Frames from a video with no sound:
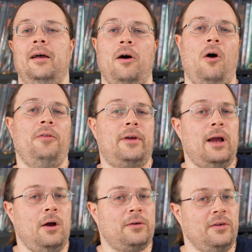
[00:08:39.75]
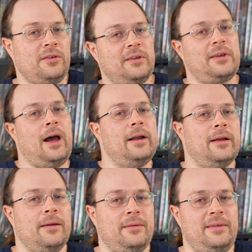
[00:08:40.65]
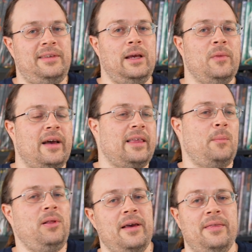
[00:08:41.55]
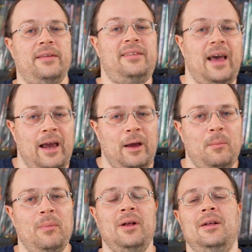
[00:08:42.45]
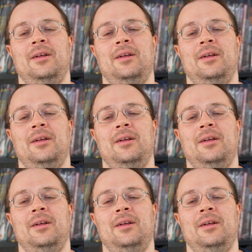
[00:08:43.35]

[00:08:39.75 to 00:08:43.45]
all the characters kind of seem like they play the same,